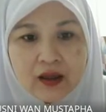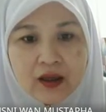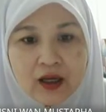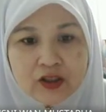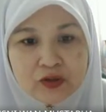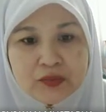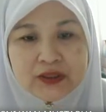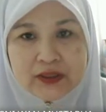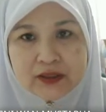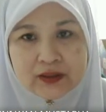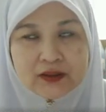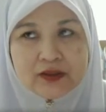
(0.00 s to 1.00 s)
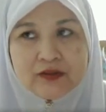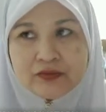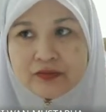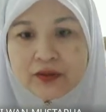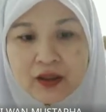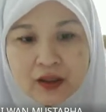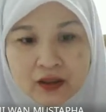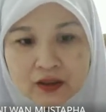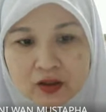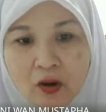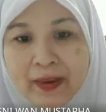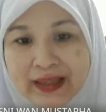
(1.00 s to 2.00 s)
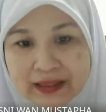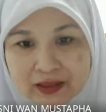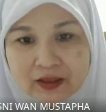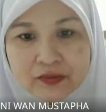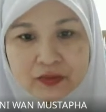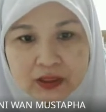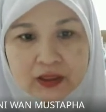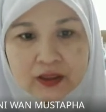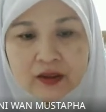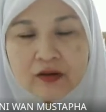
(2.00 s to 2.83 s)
argumentative commentary, yeah,